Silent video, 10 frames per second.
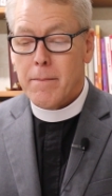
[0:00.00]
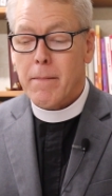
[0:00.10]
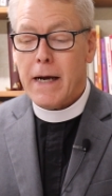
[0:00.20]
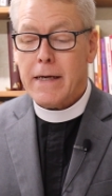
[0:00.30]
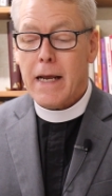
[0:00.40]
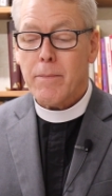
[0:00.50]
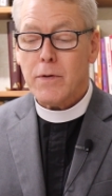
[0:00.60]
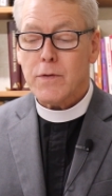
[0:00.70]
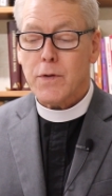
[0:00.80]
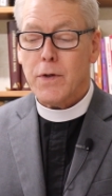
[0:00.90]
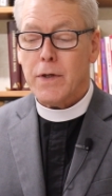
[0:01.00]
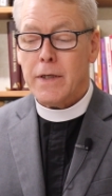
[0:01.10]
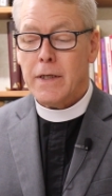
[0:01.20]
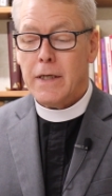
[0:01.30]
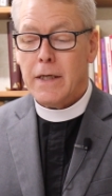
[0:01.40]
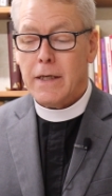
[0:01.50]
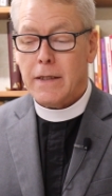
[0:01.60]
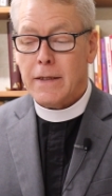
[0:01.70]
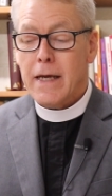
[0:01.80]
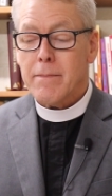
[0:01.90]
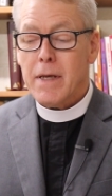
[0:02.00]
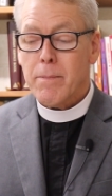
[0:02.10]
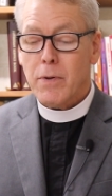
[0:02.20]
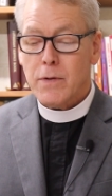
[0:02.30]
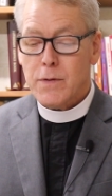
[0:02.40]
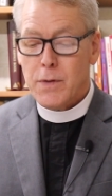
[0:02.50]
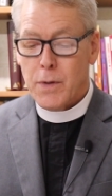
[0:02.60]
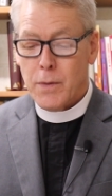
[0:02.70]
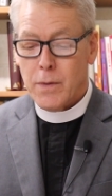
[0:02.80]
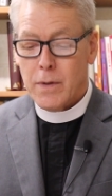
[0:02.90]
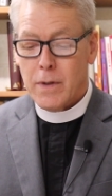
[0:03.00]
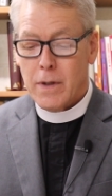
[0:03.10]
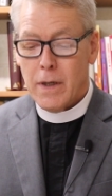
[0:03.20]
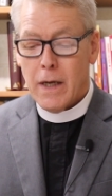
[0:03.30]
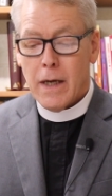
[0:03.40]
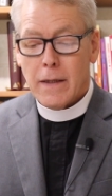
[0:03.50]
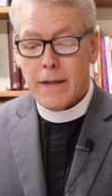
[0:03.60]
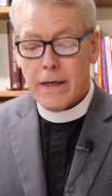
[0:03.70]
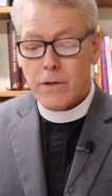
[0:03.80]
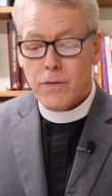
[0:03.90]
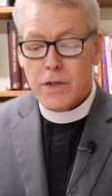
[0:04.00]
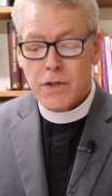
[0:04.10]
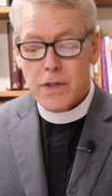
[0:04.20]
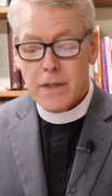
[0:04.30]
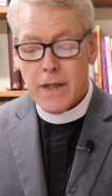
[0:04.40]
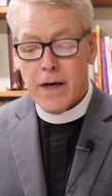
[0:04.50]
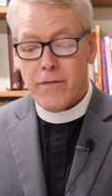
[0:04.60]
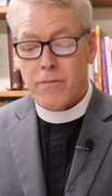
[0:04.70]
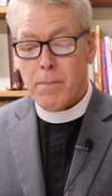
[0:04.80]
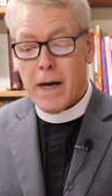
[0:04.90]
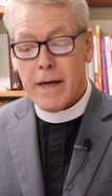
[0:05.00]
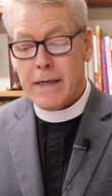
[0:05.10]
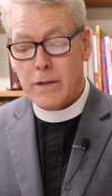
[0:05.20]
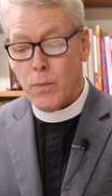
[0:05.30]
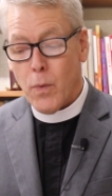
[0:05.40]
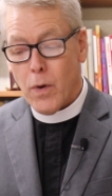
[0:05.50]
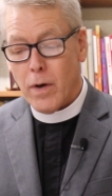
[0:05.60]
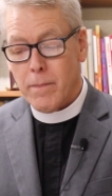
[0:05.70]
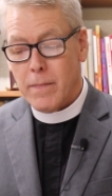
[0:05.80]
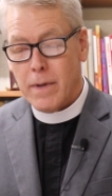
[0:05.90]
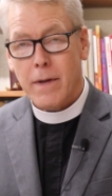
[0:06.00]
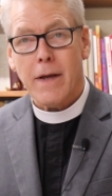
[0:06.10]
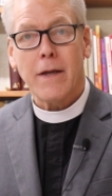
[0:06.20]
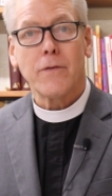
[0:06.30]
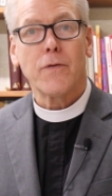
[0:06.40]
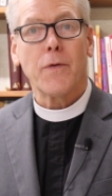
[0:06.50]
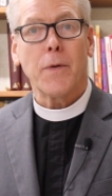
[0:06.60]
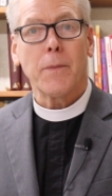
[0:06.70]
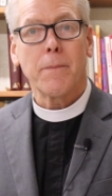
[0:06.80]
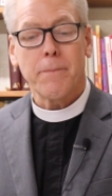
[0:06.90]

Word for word: My neighbor's good, let me pursue, let Christian love bind warm and true.